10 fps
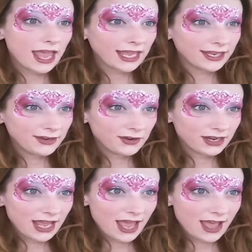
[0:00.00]
and you're
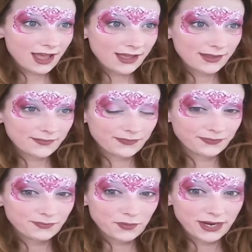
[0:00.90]
going
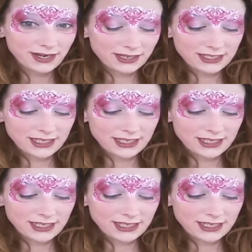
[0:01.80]
to bring it all